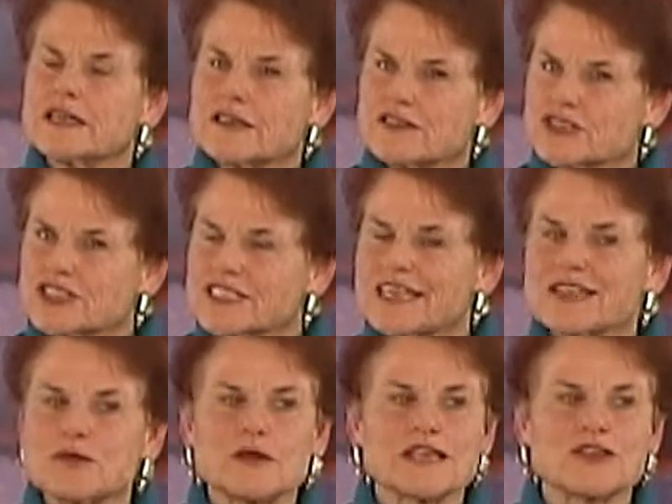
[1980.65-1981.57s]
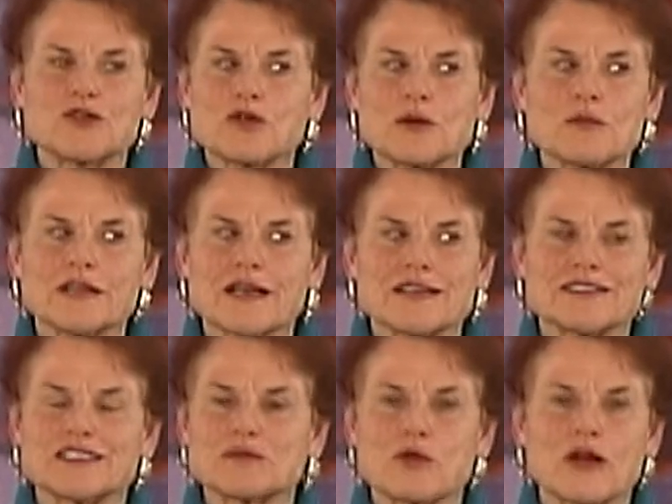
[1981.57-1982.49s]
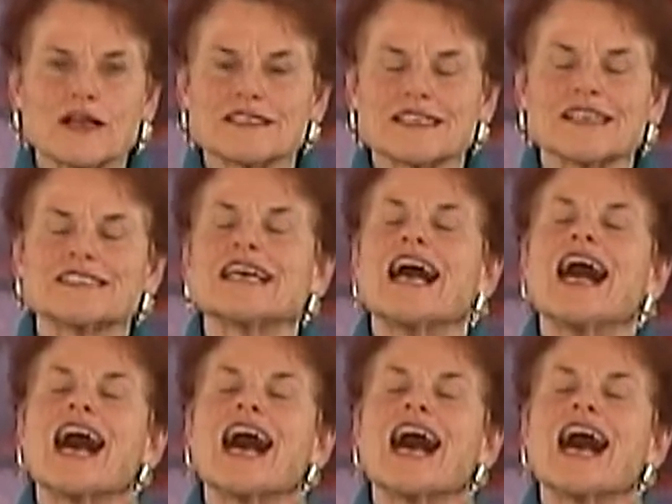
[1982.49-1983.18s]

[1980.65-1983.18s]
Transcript: understand and we can normalize this process,